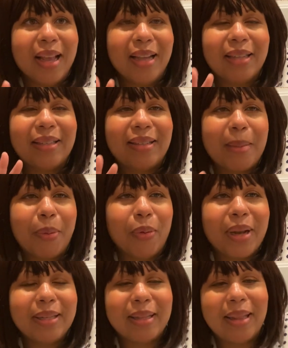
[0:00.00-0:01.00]
It
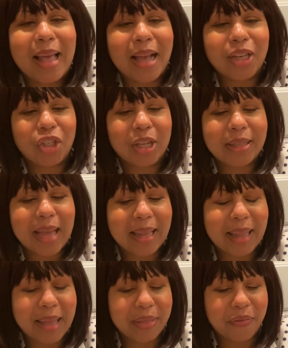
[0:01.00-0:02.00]
separates the lashes. I
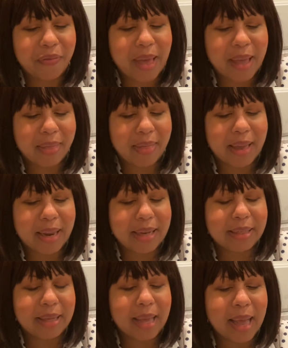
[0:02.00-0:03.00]
like the fact that
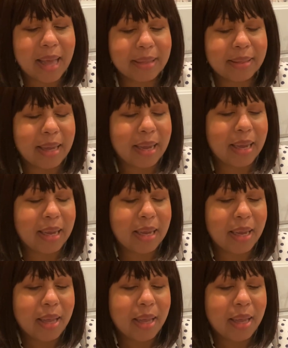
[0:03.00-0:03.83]
it has a